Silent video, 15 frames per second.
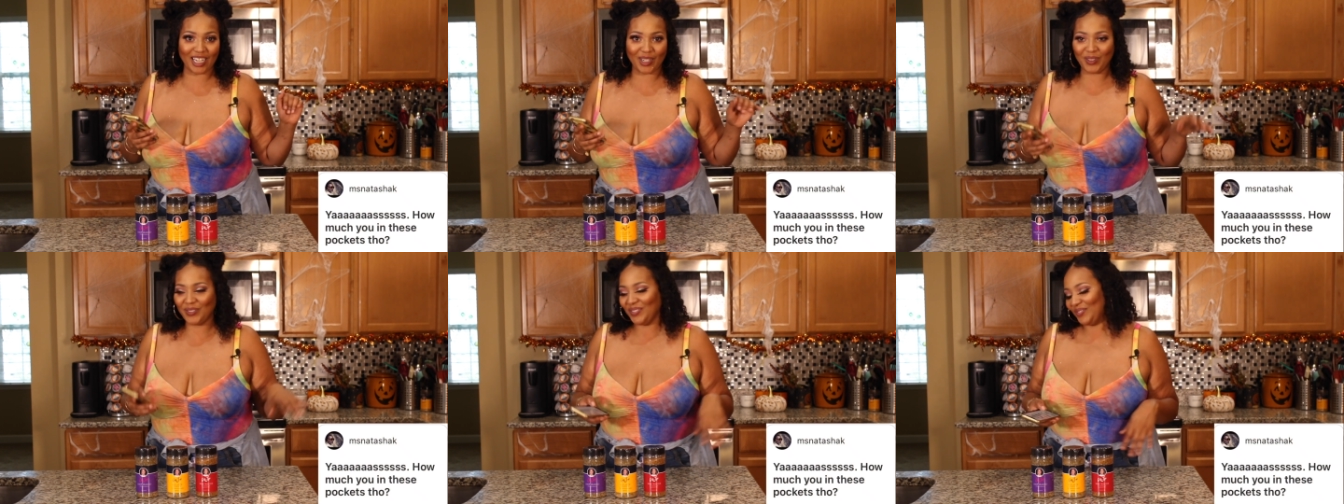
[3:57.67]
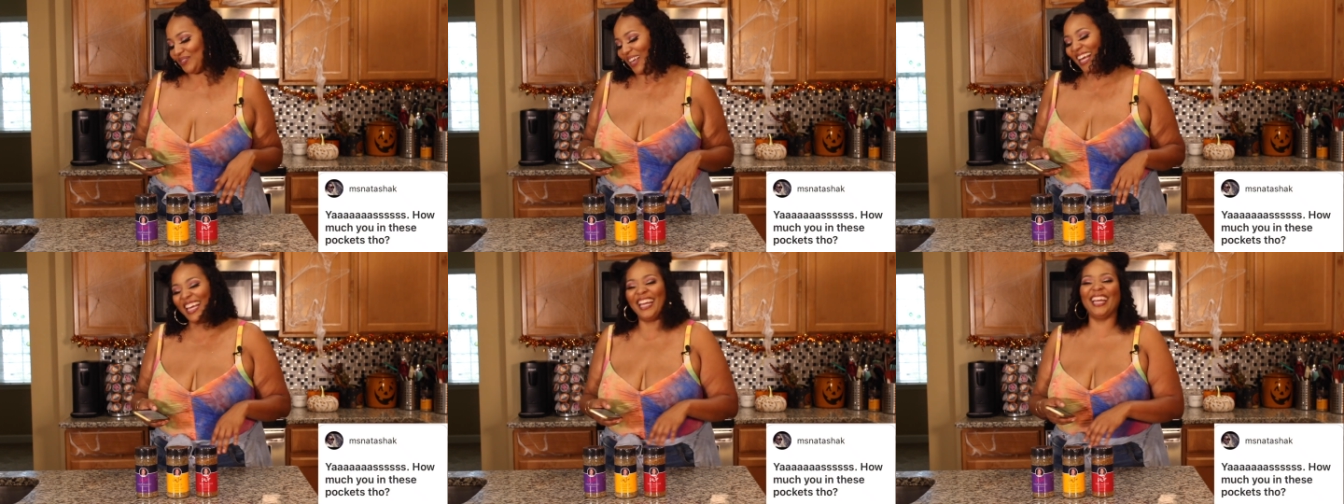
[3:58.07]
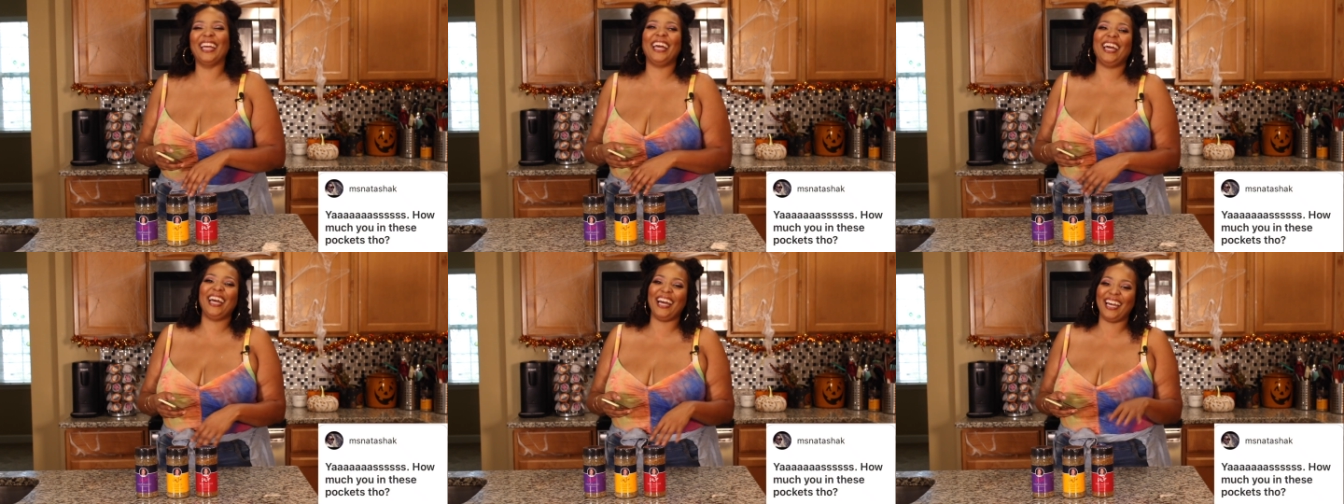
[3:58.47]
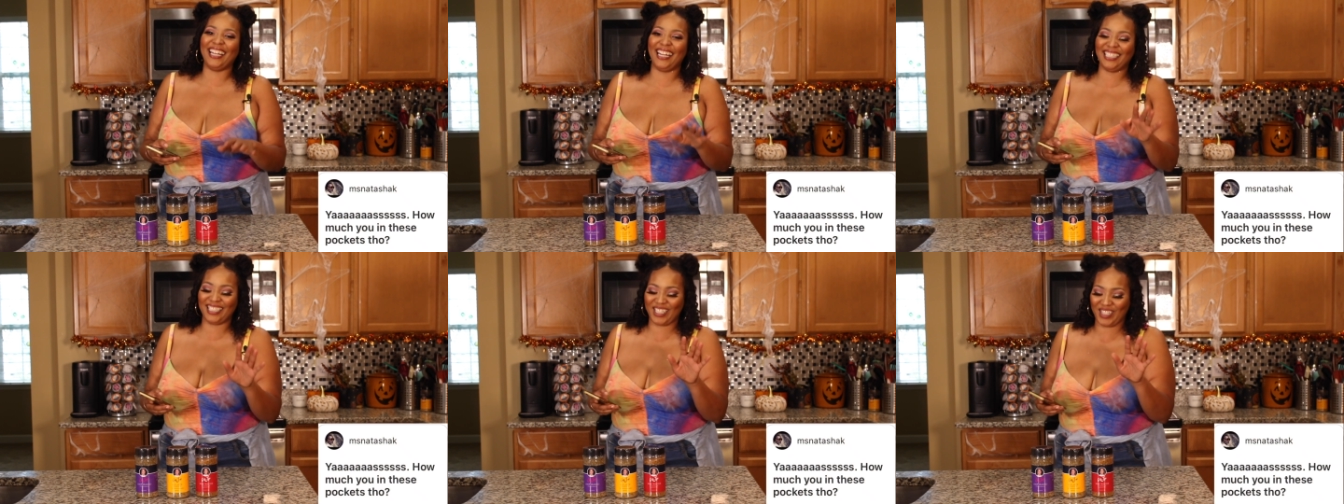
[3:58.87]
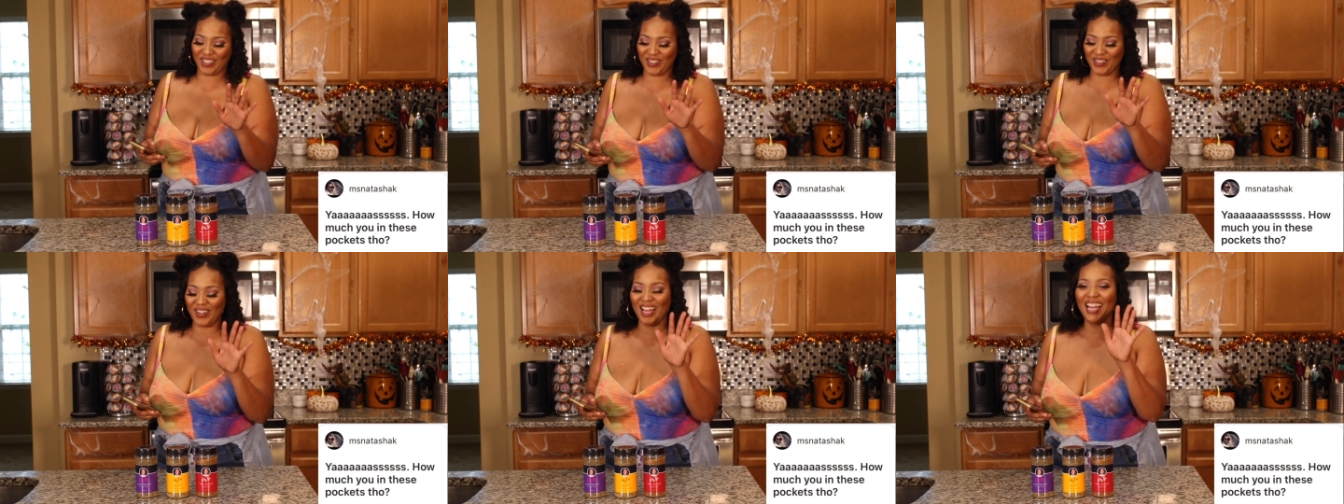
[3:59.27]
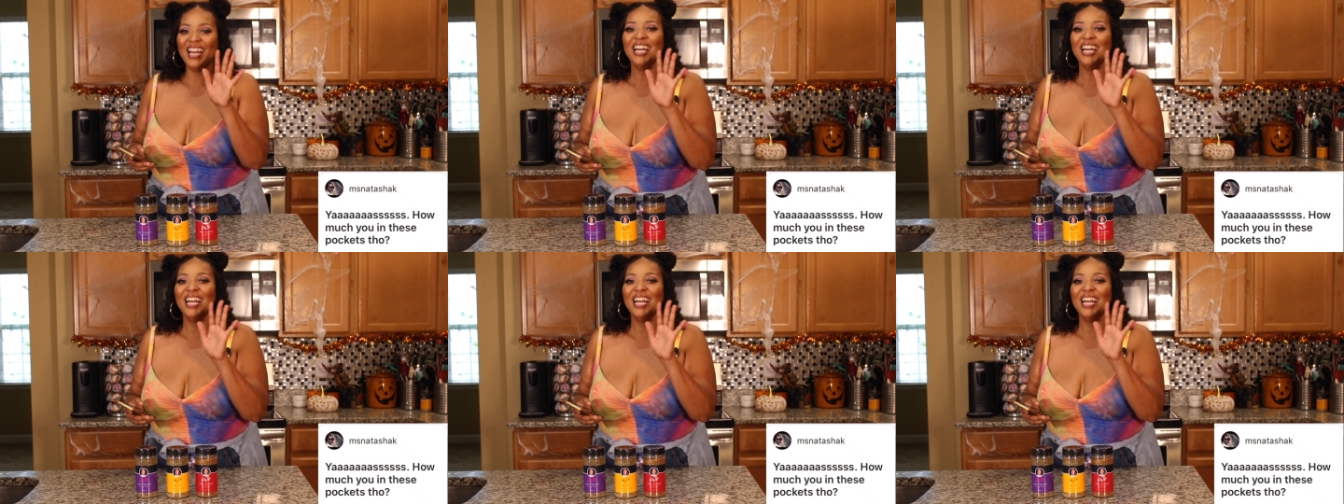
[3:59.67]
though? That's cute.